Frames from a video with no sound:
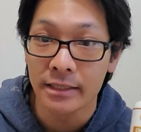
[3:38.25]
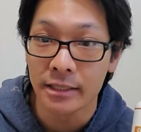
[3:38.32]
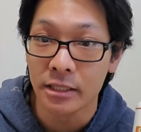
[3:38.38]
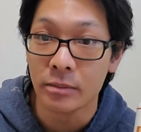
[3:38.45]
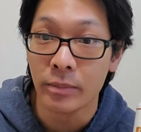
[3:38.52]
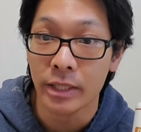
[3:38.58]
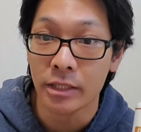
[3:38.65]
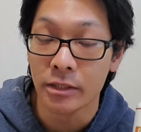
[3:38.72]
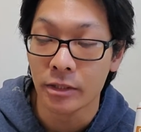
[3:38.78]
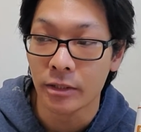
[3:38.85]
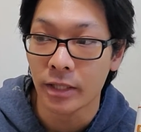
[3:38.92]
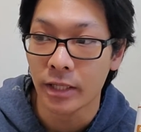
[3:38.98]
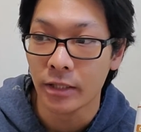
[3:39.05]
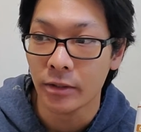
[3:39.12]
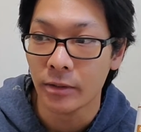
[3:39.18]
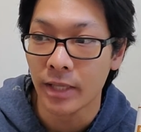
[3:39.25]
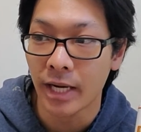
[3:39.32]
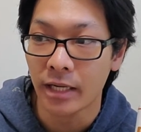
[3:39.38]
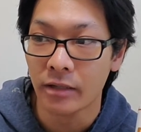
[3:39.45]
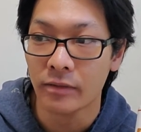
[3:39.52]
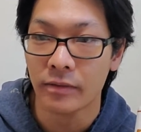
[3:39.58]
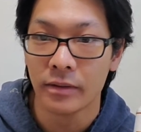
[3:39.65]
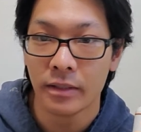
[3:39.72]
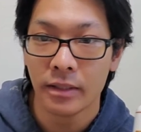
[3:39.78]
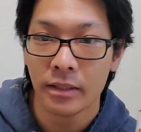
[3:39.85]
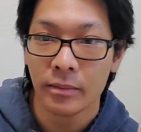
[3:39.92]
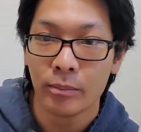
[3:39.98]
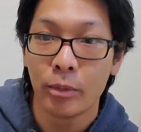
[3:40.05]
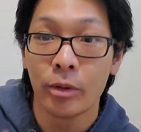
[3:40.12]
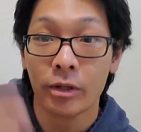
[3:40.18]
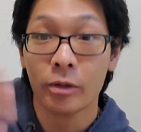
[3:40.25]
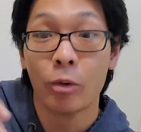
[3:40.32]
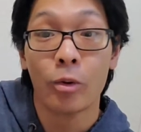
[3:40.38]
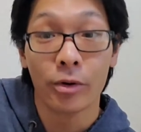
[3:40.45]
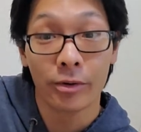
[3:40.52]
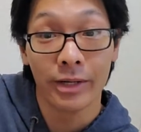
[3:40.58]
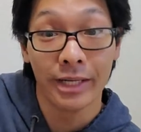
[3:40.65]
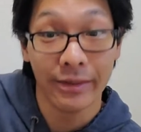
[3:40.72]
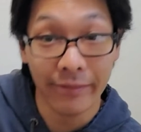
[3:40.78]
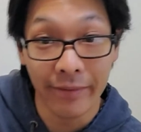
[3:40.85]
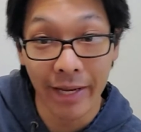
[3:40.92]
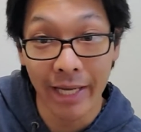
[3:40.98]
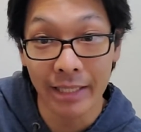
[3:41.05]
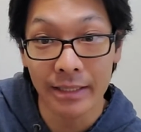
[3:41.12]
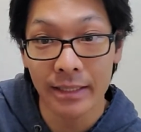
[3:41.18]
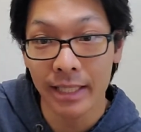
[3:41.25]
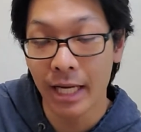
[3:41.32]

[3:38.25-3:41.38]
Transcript: just make sure that you kind of put an order in advance.